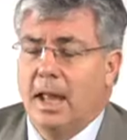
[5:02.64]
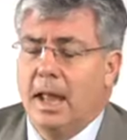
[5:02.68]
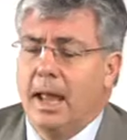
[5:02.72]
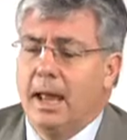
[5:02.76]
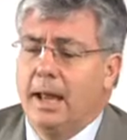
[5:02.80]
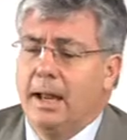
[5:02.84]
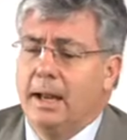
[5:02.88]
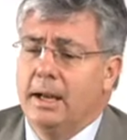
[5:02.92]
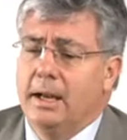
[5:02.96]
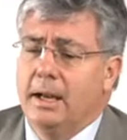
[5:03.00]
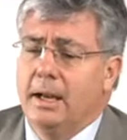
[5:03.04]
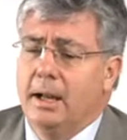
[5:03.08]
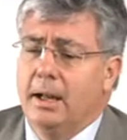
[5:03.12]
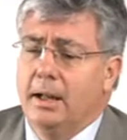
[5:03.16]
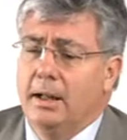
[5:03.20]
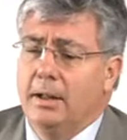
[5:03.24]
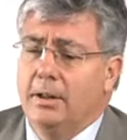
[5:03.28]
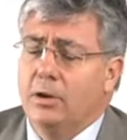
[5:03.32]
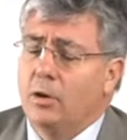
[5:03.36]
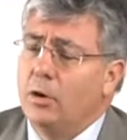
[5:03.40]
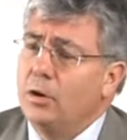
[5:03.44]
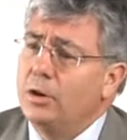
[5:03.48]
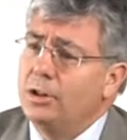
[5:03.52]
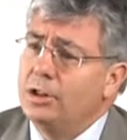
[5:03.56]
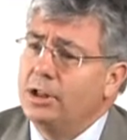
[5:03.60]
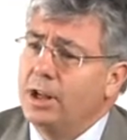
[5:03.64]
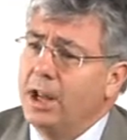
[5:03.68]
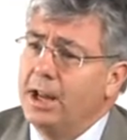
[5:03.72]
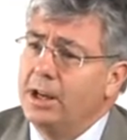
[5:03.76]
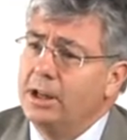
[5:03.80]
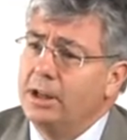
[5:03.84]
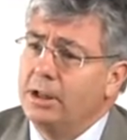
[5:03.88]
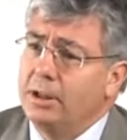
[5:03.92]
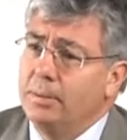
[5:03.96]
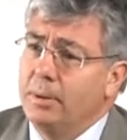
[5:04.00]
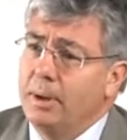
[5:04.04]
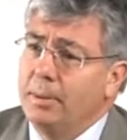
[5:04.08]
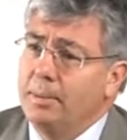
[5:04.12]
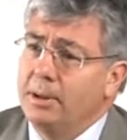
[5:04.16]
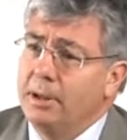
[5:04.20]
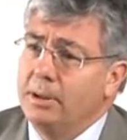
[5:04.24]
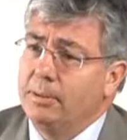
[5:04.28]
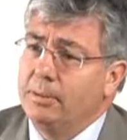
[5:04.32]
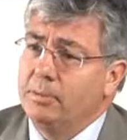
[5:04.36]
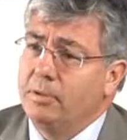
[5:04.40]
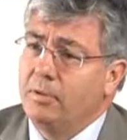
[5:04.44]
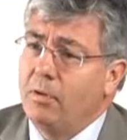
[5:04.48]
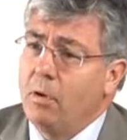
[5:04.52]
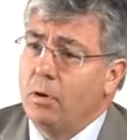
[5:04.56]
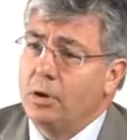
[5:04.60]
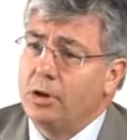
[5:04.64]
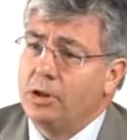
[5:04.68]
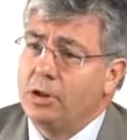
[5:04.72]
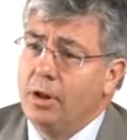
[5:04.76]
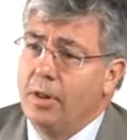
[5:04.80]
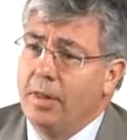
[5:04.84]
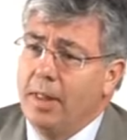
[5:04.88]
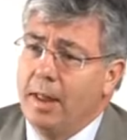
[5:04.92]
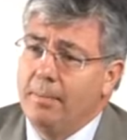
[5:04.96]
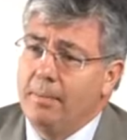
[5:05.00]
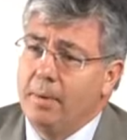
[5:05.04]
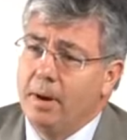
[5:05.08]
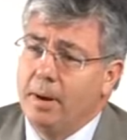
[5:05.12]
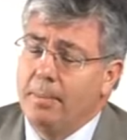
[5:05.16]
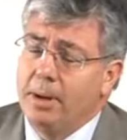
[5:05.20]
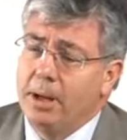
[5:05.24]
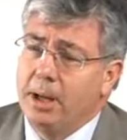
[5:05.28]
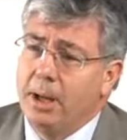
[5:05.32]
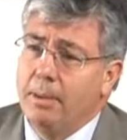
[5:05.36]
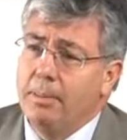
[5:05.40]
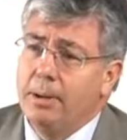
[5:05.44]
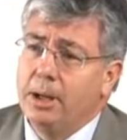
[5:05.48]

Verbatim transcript: And uh, the oil sands, can maybe focus on them a bit.